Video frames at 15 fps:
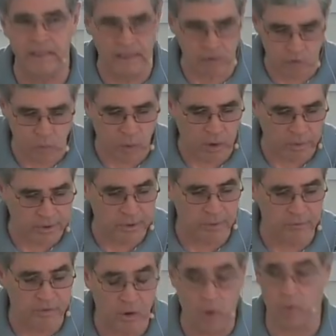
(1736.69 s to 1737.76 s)
indwelling
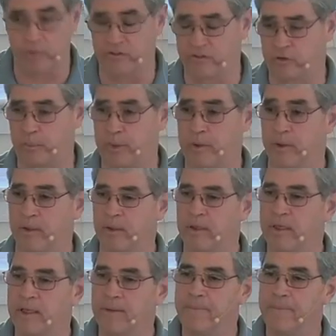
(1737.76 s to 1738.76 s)
of the Holy Spirit